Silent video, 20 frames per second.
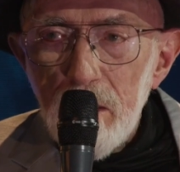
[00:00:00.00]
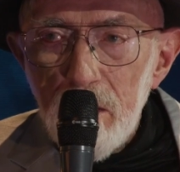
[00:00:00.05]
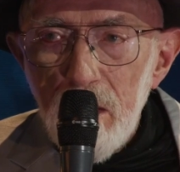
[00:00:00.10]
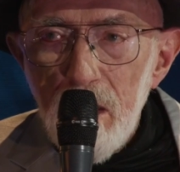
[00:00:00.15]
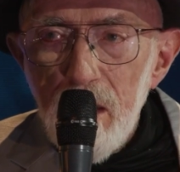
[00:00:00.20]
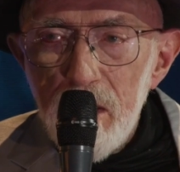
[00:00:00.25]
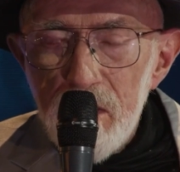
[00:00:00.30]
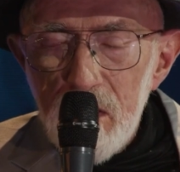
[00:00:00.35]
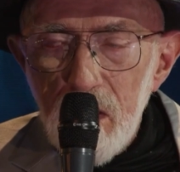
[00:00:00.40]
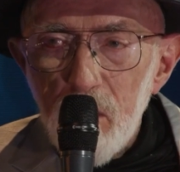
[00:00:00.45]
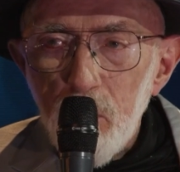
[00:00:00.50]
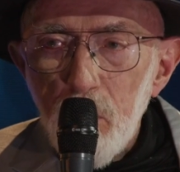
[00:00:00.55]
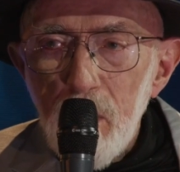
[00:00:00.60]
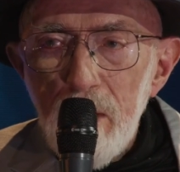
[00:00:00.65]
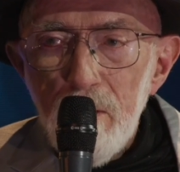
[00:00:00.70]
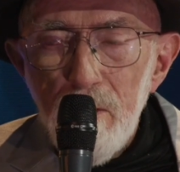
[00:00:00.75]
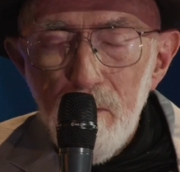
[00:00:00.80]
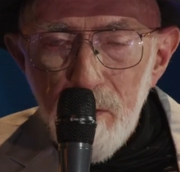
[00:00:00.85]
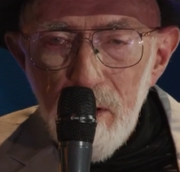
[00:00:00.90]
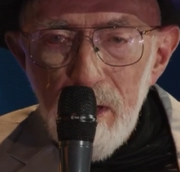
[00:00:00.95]
laws can
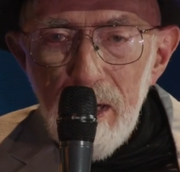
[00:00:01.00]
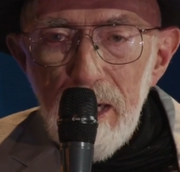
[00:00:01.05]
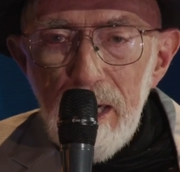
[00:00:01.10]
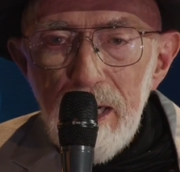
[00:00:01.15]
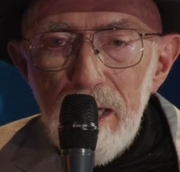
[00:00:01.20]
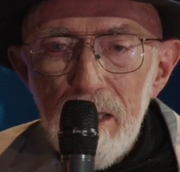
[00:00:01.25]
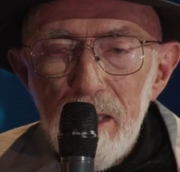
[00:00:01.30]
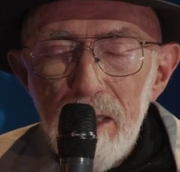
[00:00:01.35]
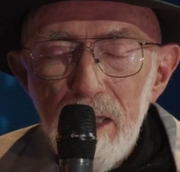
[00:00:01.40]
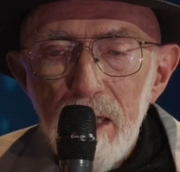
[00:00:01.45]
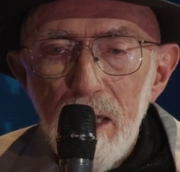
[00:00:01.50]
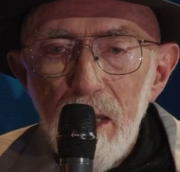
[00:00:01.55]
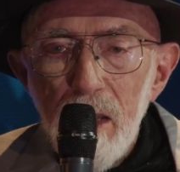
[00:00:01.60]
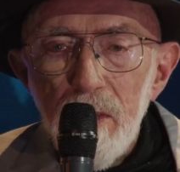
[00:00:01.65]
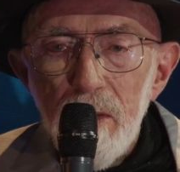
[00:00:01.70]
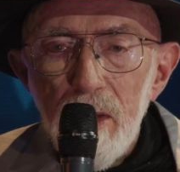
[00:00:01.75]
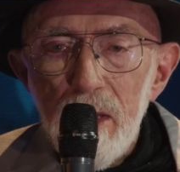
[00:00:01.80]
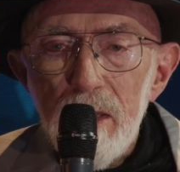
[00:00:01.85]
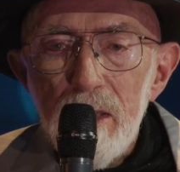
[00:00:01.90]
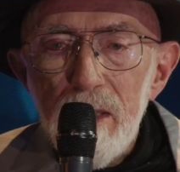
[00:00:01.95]
we find
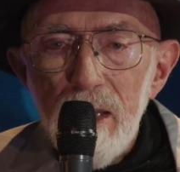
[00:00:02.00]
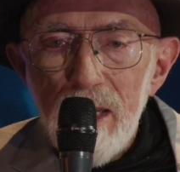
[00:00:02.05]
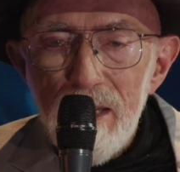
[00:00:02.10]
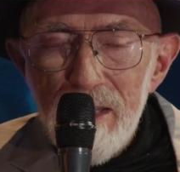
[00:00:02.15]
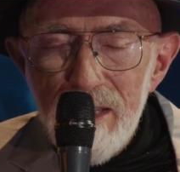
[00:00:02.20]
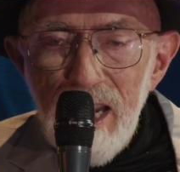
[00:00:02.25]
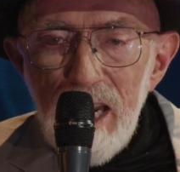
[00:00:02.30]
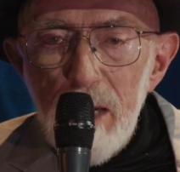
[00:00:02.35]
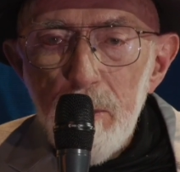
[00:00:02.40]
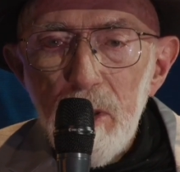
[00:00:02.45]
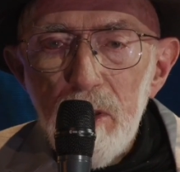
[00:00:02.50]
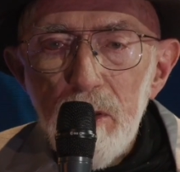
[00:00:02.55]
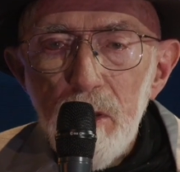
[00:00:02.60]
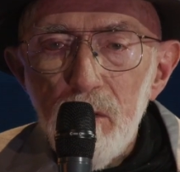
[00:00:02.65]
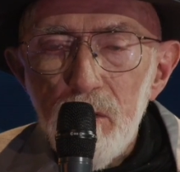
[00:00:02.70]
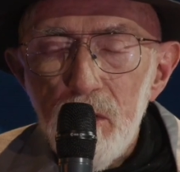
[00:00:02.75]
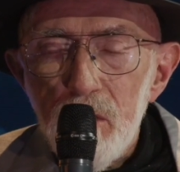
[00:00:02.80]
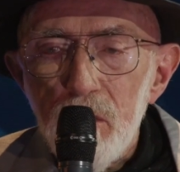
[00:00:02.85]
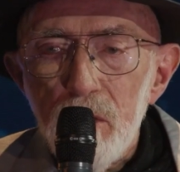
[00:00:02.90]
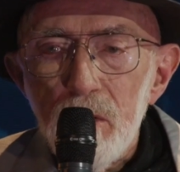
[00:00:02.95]
that enable
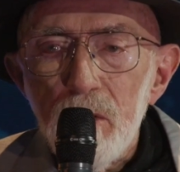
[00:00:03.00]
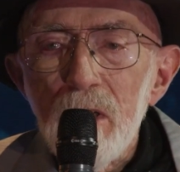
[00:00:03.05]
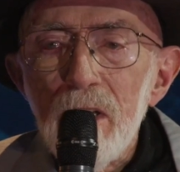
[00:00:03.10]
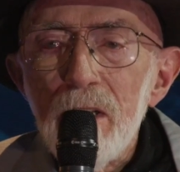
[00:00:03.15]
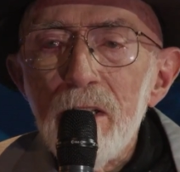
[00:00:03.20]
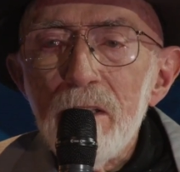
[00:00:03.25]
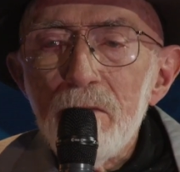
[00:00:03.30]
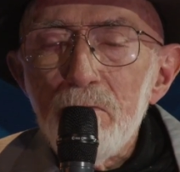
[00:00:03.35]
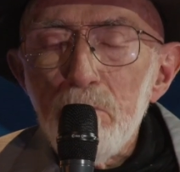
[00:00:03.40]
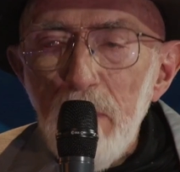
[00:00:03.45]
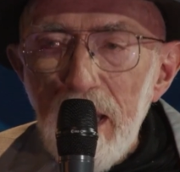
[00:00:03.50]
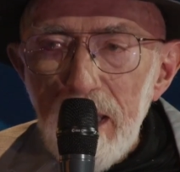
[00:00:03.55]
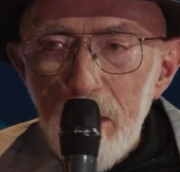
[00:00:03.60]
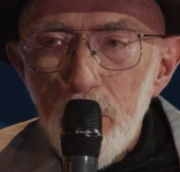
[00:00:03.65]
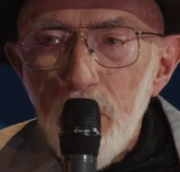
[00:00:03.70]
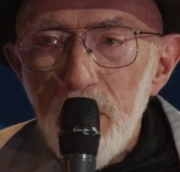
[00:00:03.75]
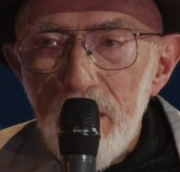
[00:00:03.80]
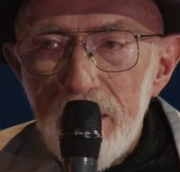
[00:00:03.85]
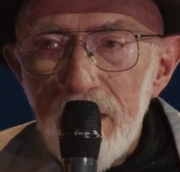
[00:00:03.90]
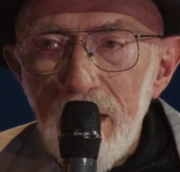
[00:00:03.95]
you to
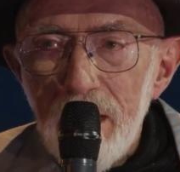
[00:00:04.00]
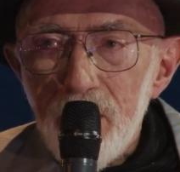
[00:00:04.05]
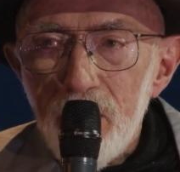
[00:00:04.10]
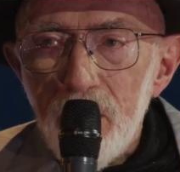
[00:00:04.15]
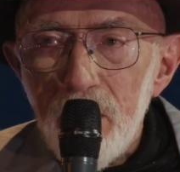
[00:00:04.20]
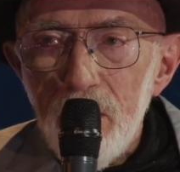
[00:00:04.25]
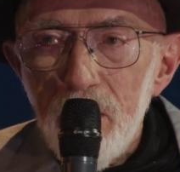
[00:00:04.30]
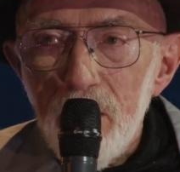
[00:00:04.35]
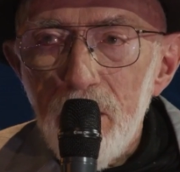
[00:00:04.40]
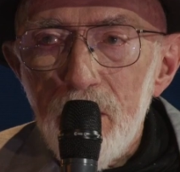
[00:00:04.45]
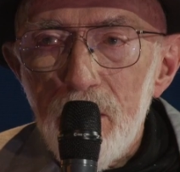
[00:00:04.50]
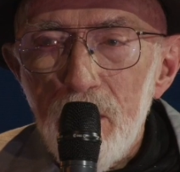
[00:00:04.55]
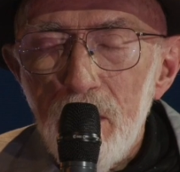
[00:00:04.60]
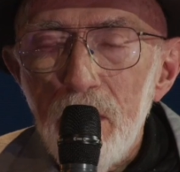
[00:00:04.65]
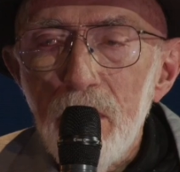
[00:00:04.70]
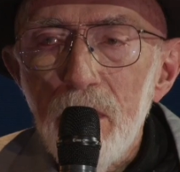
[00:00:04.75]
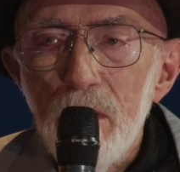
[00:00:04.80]
make predictions